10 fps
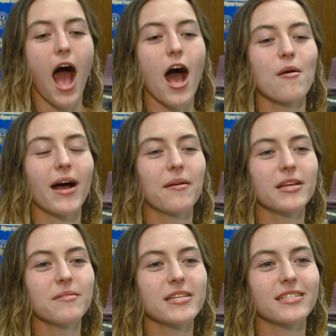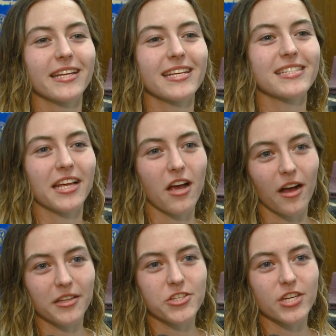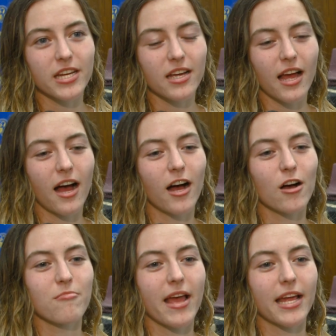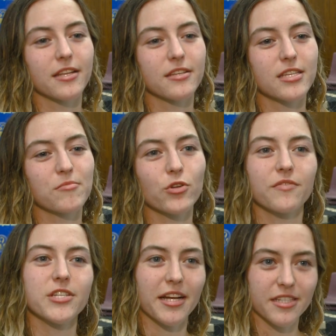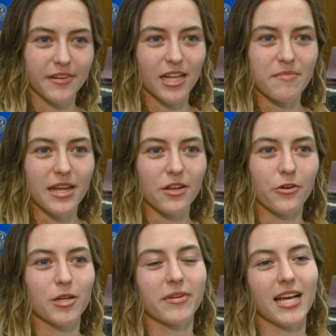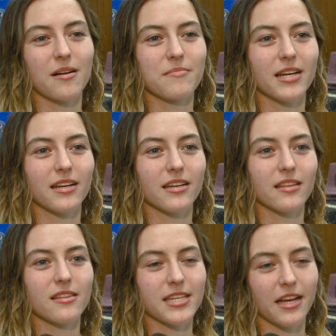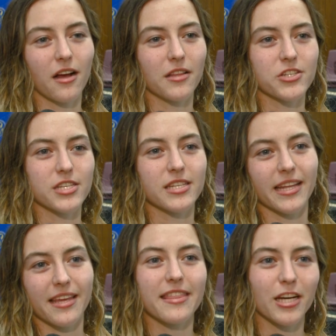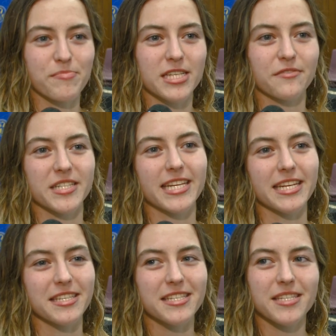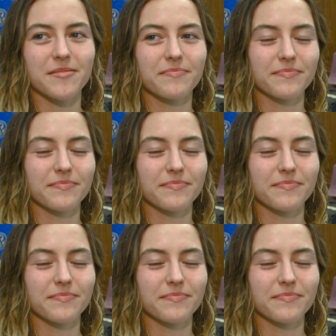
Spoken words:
I'm going to be studying psychology and some sort of child development in order to become a psychologist and like a therapist for teens.